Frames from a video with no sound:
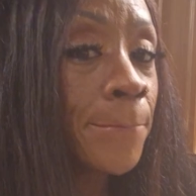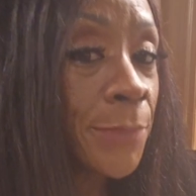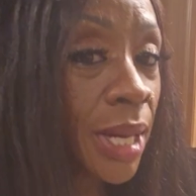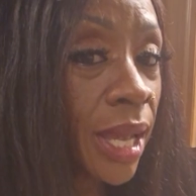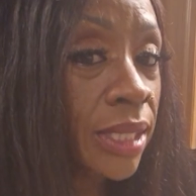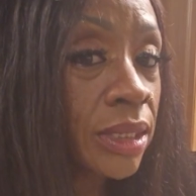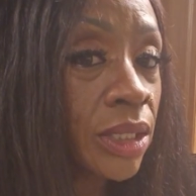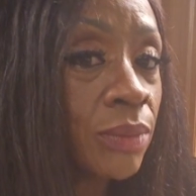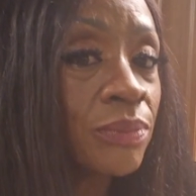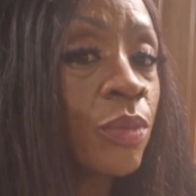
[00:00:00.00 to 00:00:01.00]
but
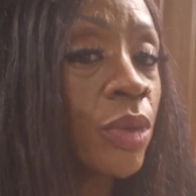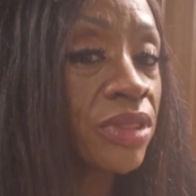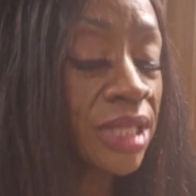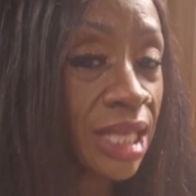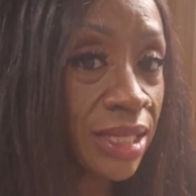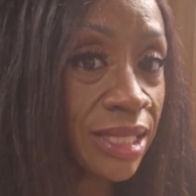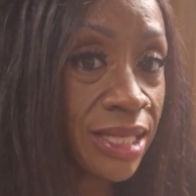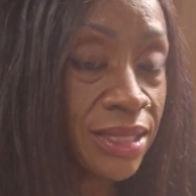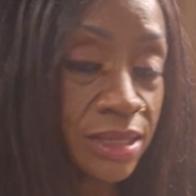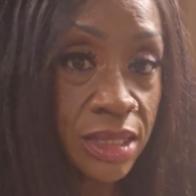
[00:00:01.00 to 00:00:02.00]
with
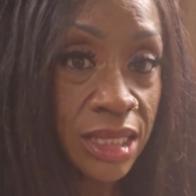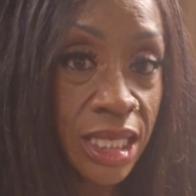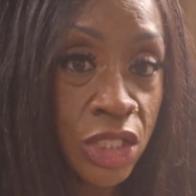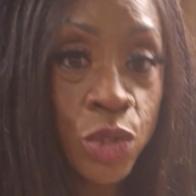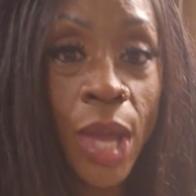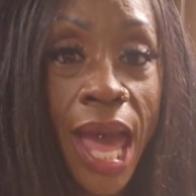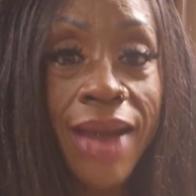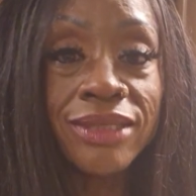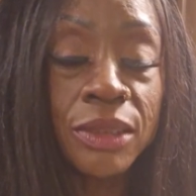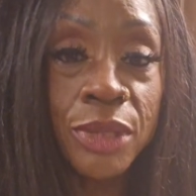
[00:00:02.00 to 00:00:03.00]
kidney disease, you
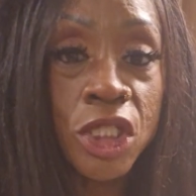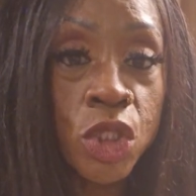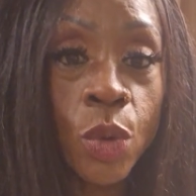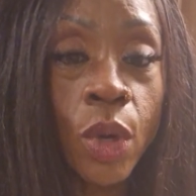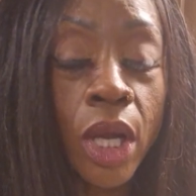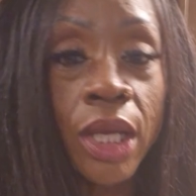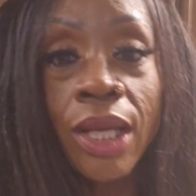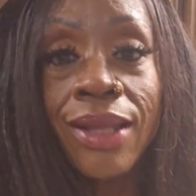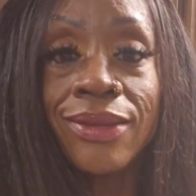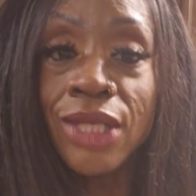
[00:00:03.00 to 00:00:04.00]
have to be sure
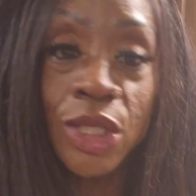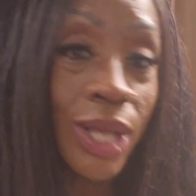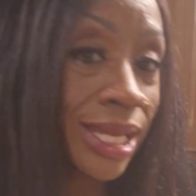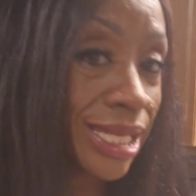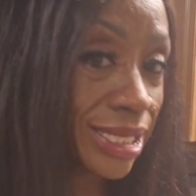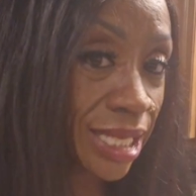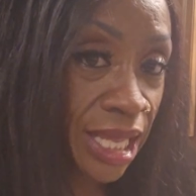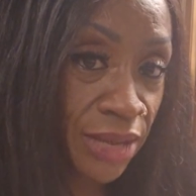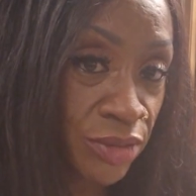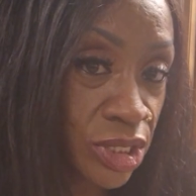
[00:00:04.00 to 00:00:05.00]
that you're not eating it
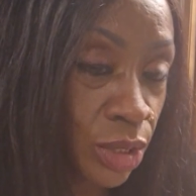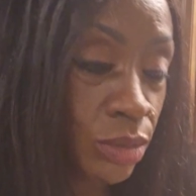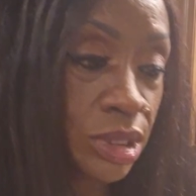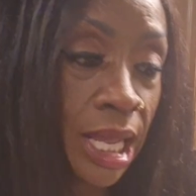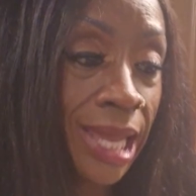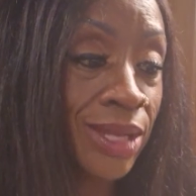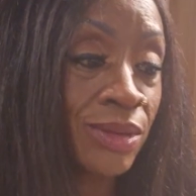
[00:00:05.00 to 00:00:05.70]
every single day. You're